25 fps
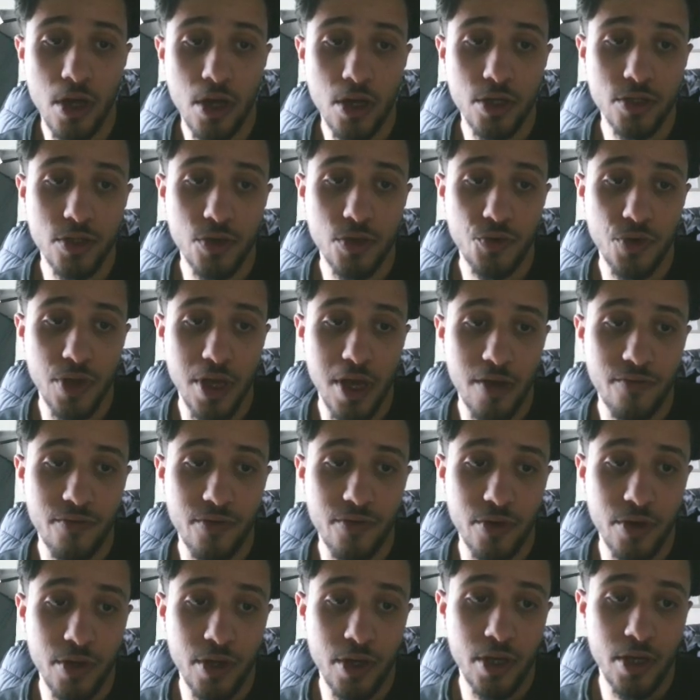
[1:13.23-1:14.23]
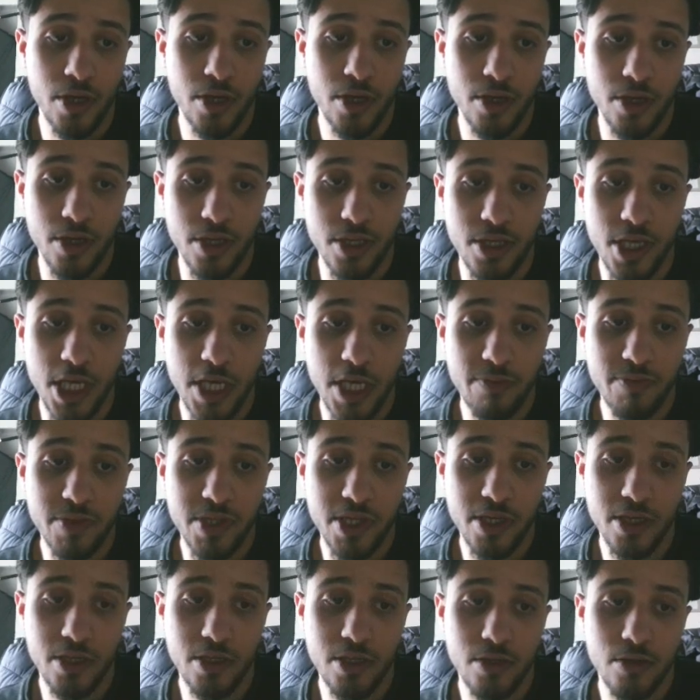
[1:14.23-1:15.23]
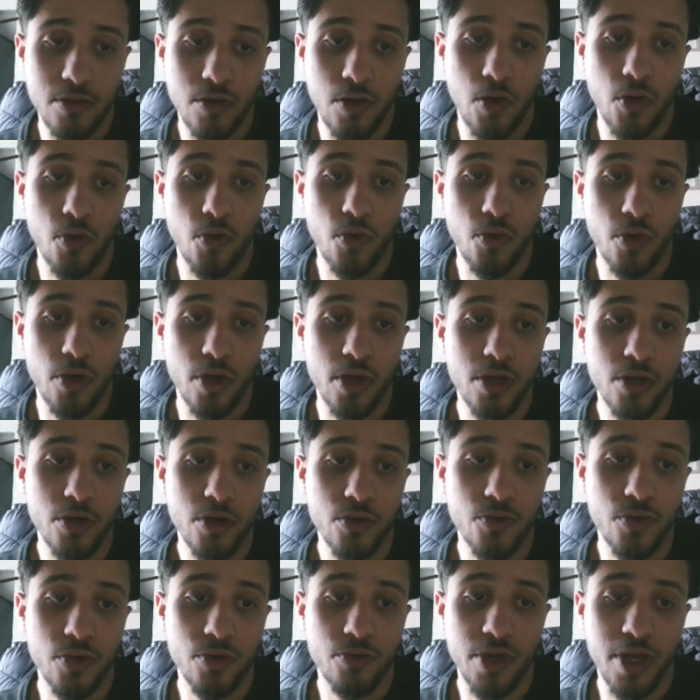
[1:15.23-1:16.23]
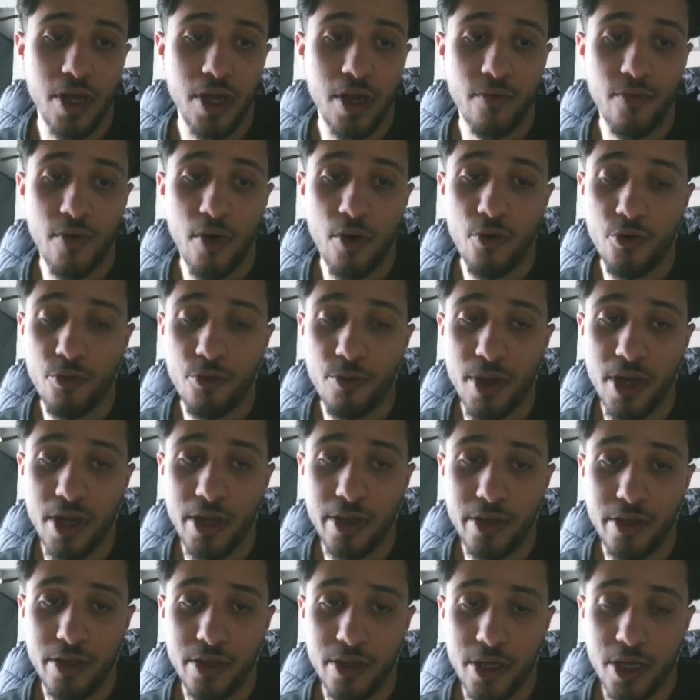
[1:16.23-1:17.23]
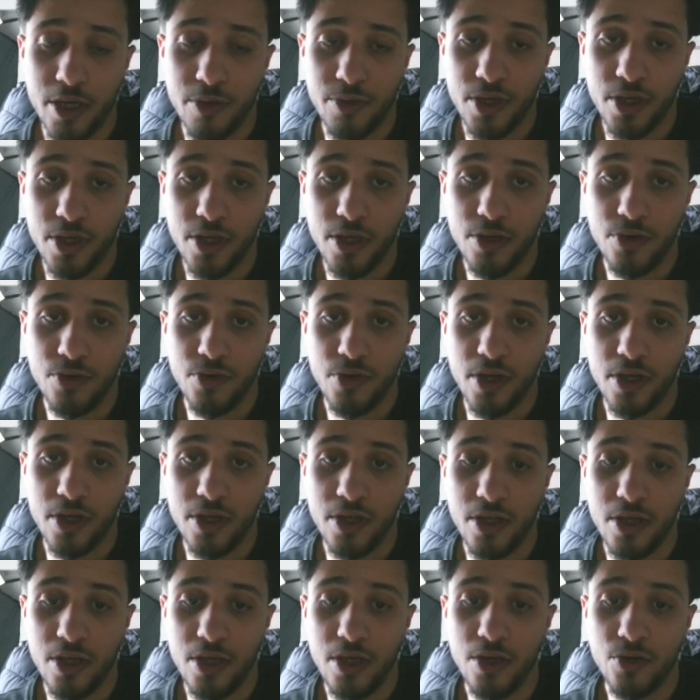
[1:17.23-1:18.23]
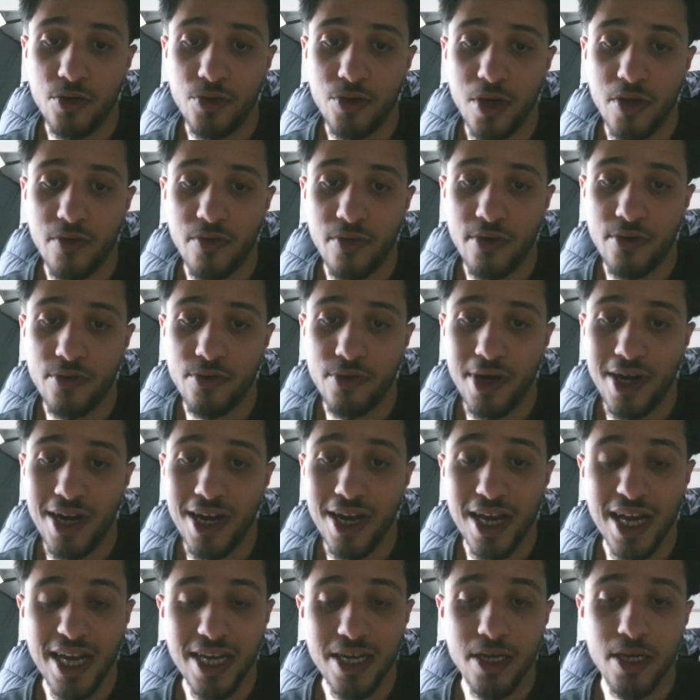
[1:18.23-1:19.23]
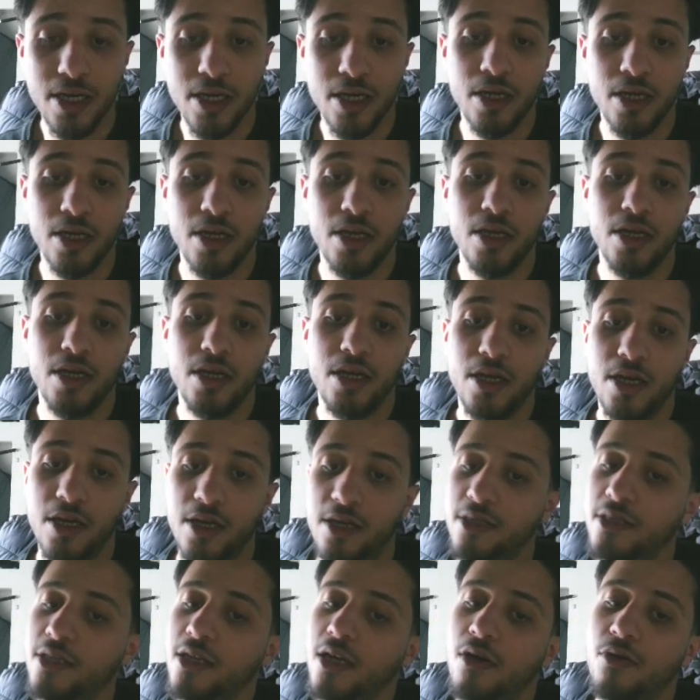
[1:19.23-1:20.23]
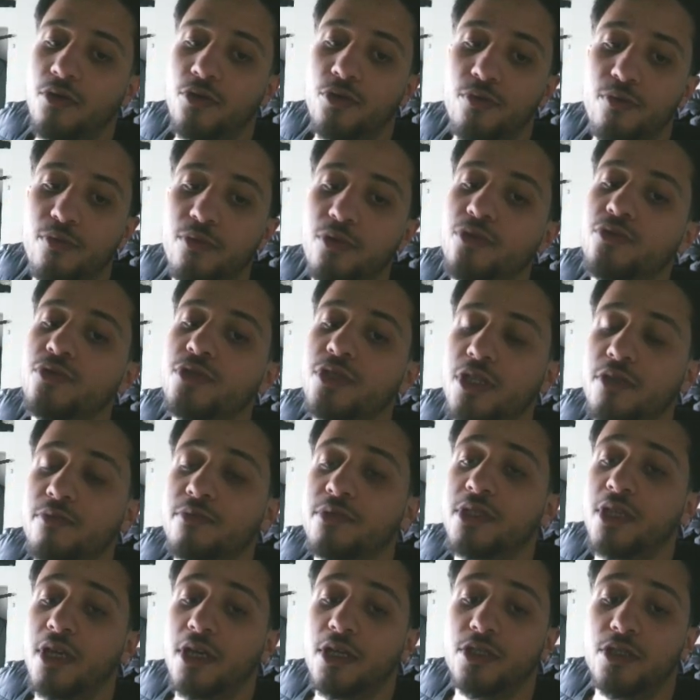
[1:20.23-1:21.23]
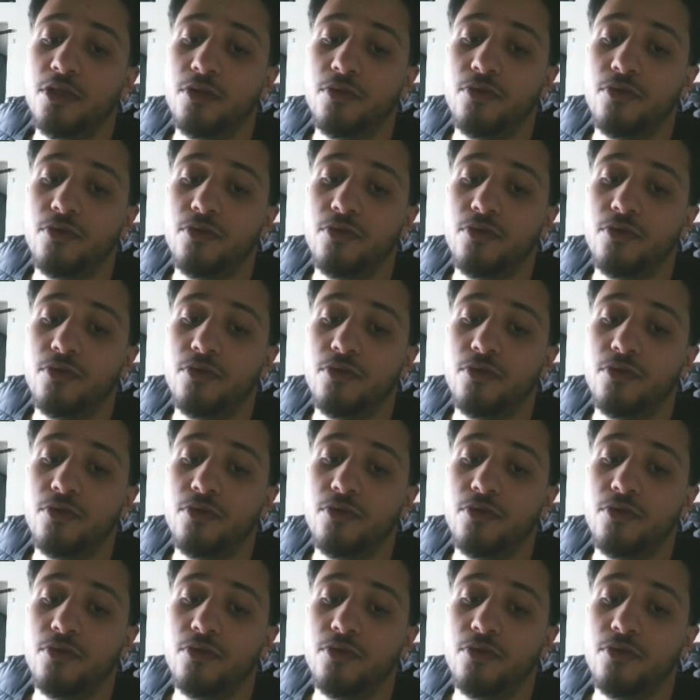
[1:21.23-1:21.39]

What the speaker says: So we have DMZ here where we have our mail coming here, and here we have our LAN and our blue team stacks.